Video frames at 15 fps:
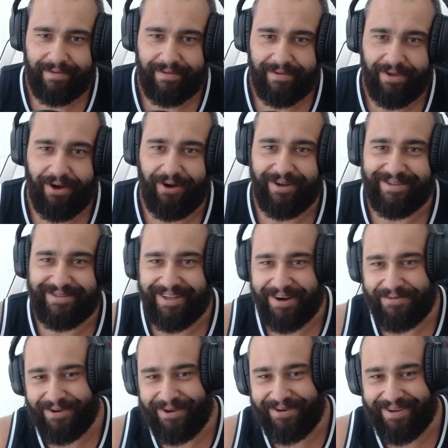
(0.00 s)
Oh, it's not
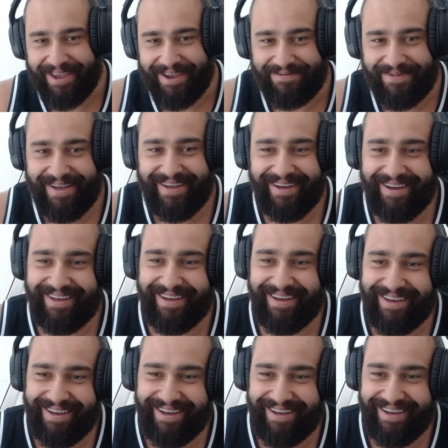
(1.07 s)
a video game.
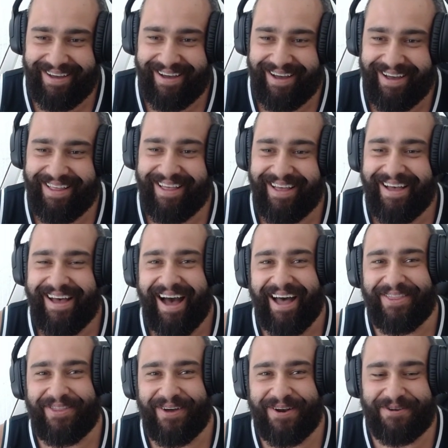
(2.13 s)
I
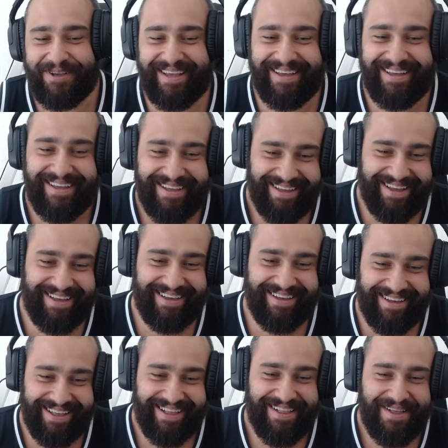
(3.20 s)
thought it was,
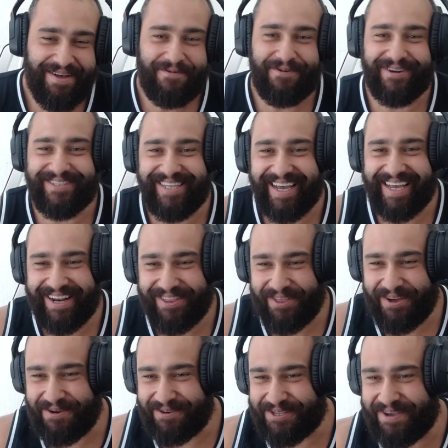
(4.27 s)
for a second, I
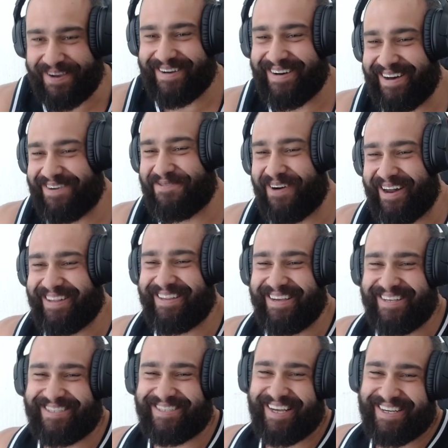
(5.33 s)
thought it was one of
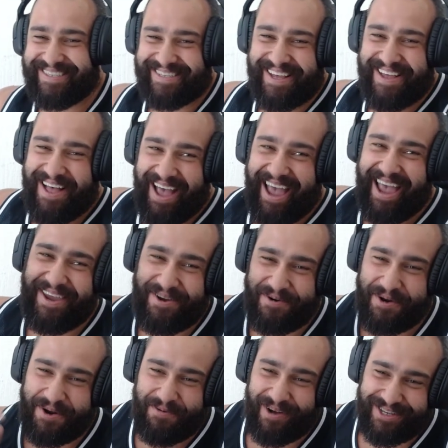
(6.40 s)
these things. Hey, you
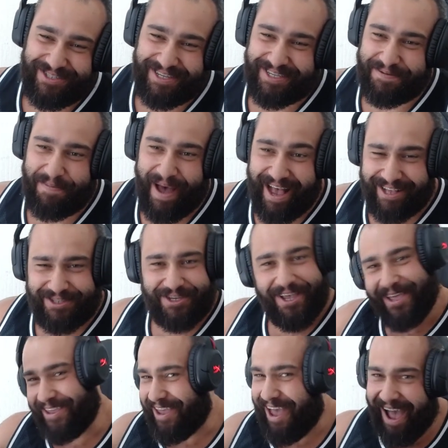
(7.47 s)
want to watch this match?
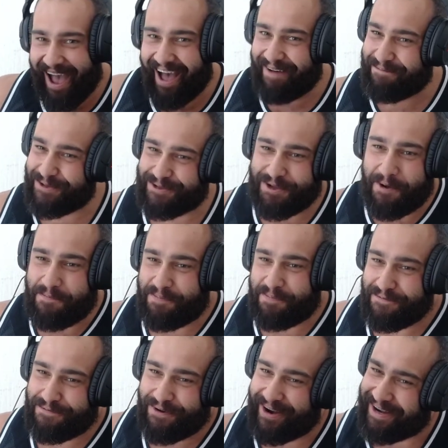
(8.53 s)
Yeah, I'm so pumped for it.